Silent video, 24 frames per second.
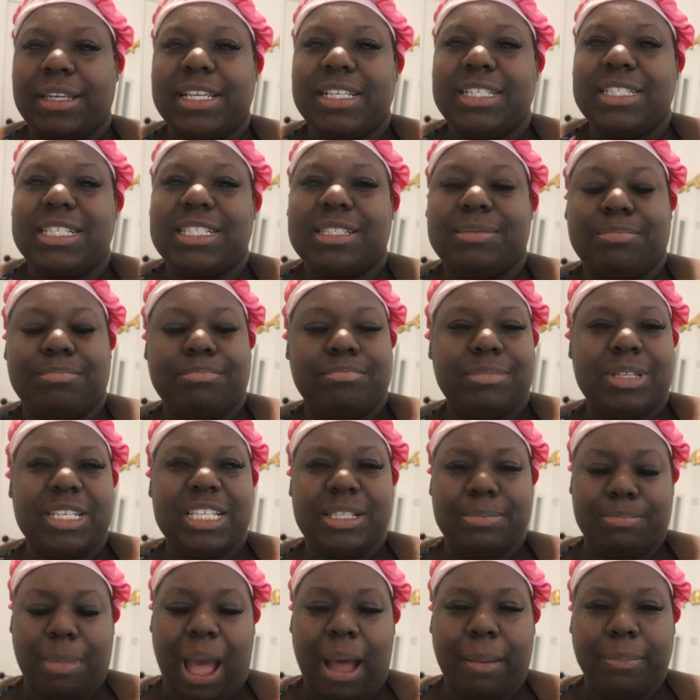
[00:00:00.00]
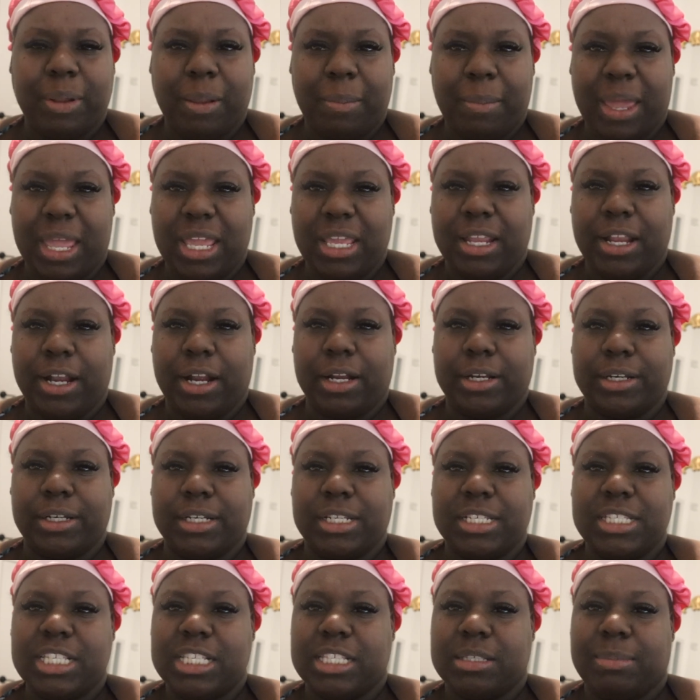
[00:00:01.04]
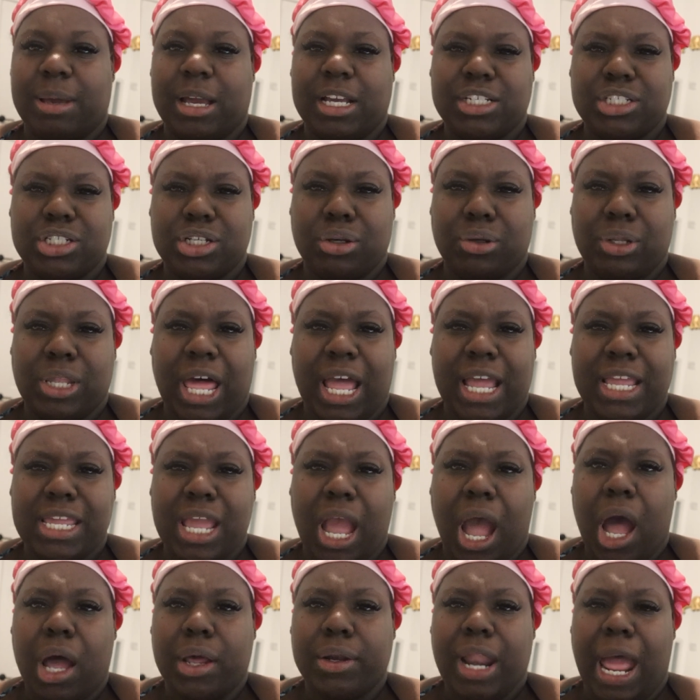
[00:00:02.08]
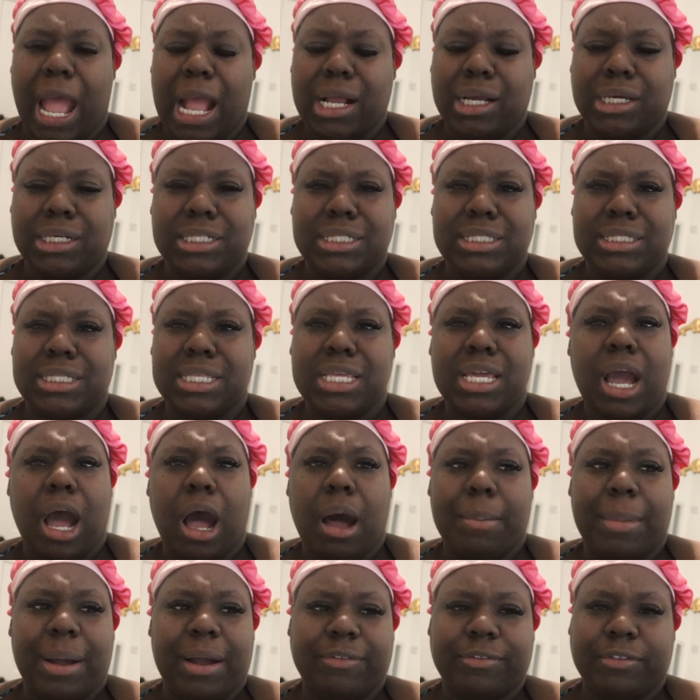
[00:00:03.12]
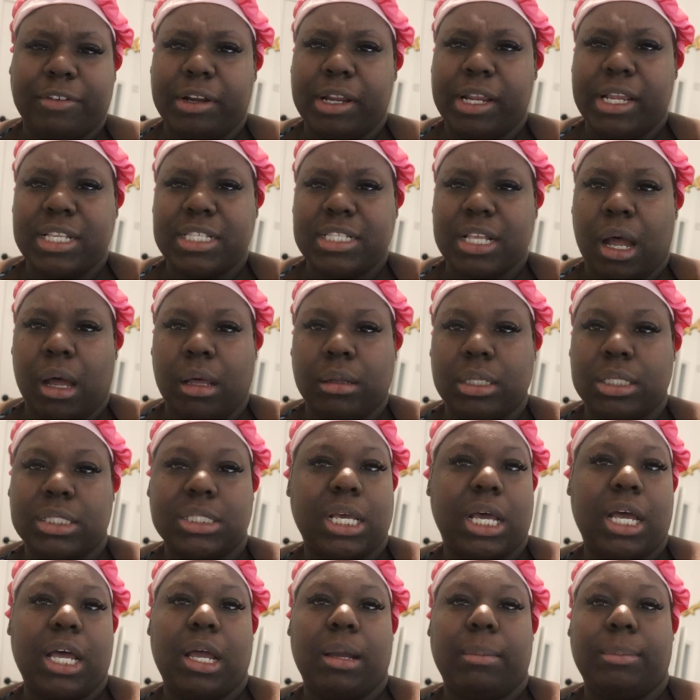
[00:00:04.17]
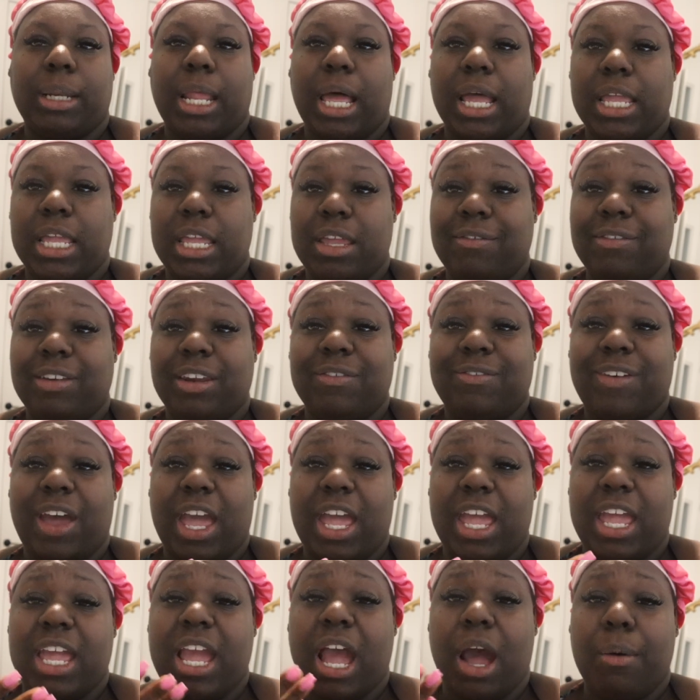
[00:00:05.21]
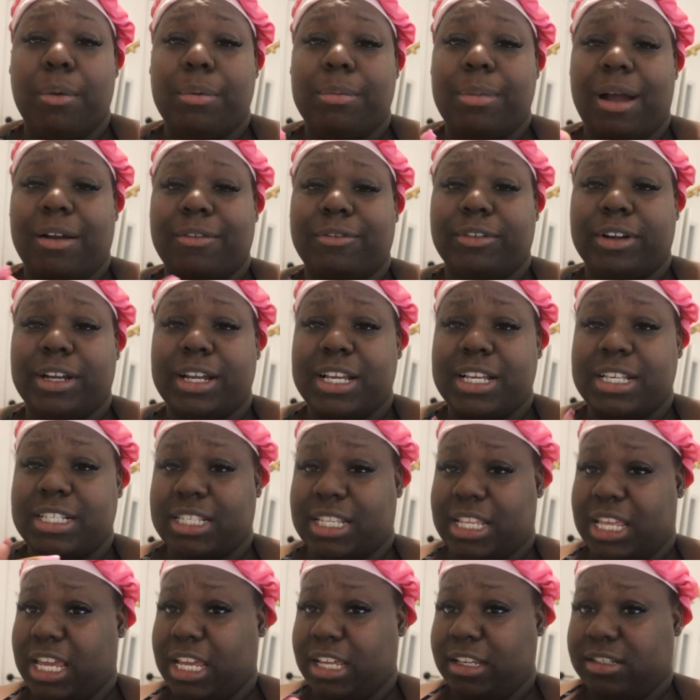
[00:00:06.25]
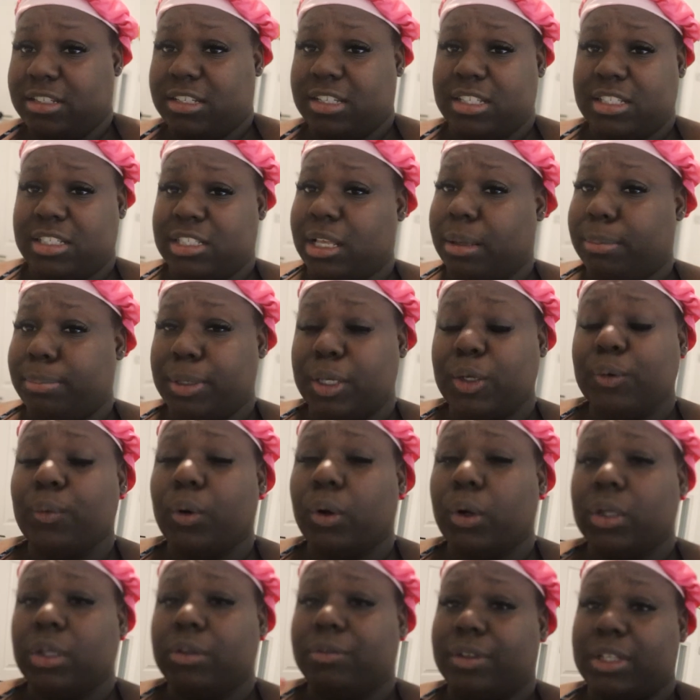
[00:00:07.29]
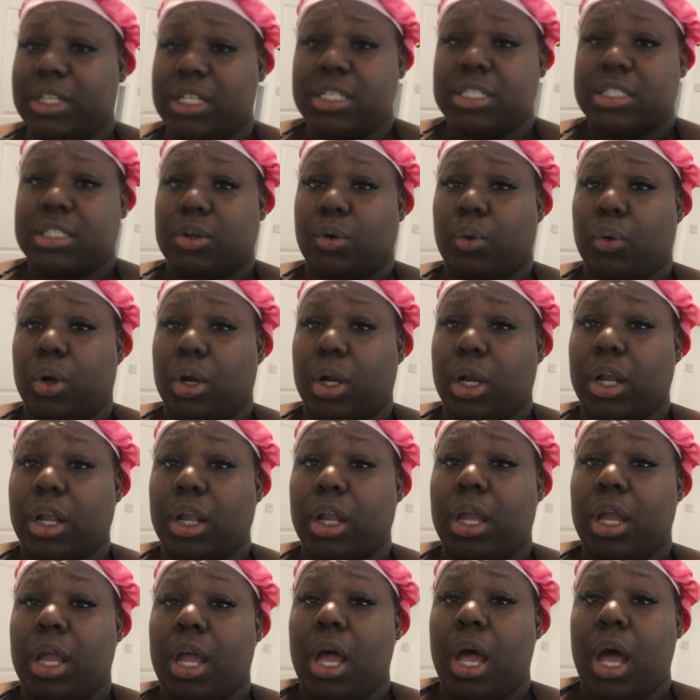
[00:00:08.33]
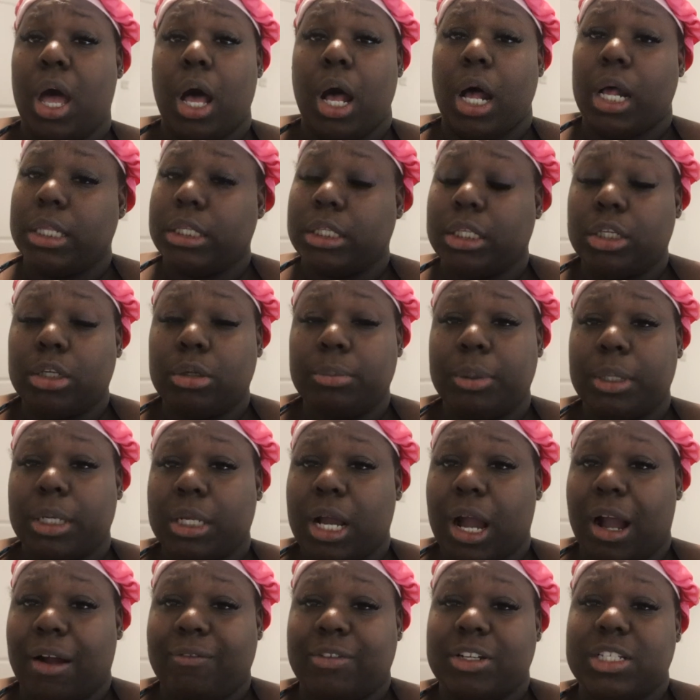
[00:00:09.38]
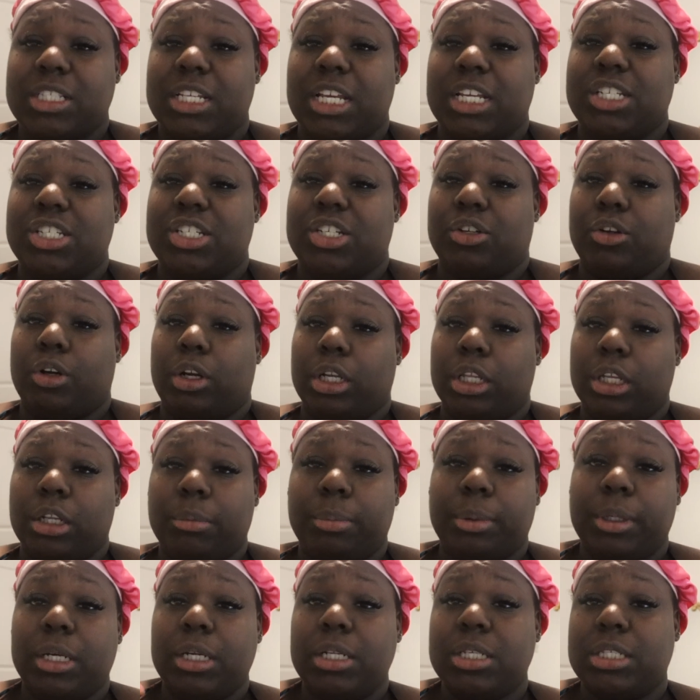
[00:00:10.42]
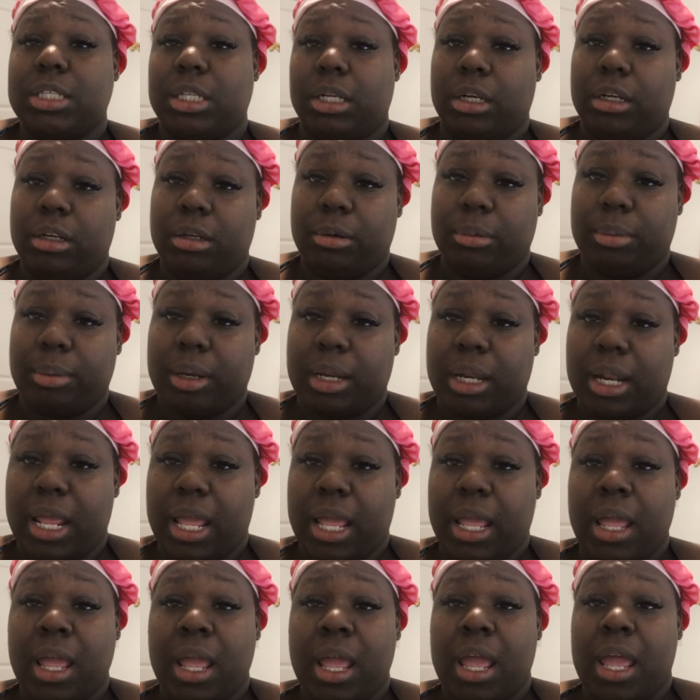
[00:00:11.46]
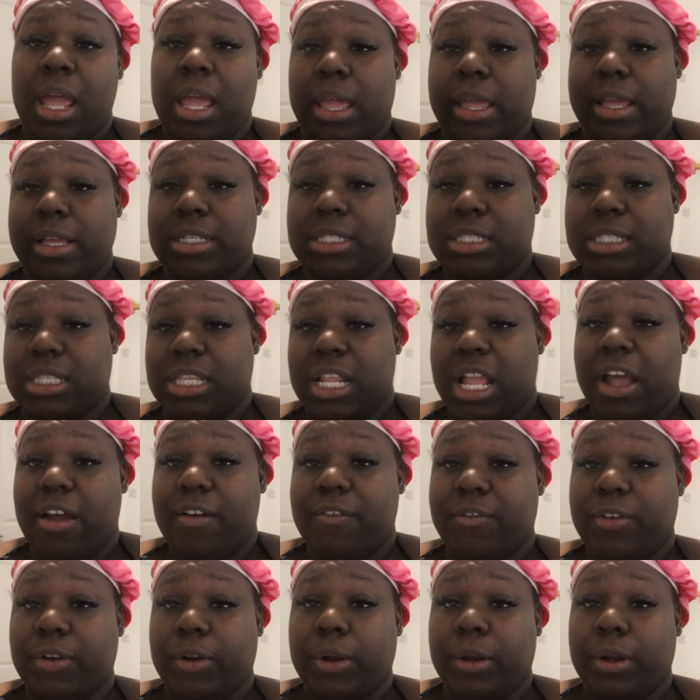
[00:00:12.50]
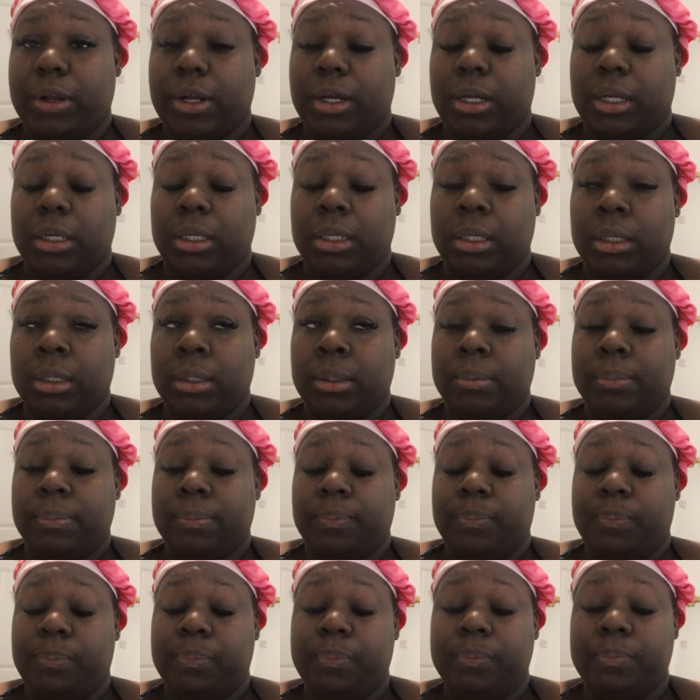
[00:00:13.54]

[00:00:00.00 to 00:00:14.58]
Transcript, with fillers: this is this is, I'm the main character. This is my show. Like y'all not gonna see all my friends all the time. Like even if I hang out with my friends, it's just a B roll of us or a little bit of conversation or a little bit of this, a little bit of that. It's never, um,